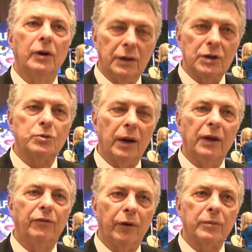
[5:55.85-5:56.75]

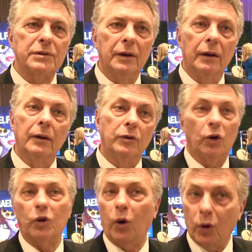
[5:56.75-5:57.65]
Israeli films,
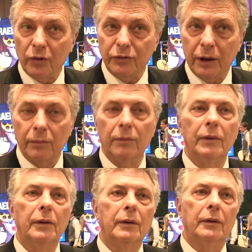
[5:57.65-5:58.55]
not all of them,
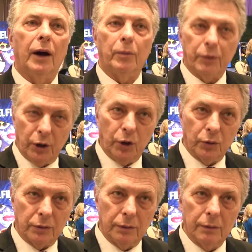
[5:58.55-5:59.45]
are pretty good.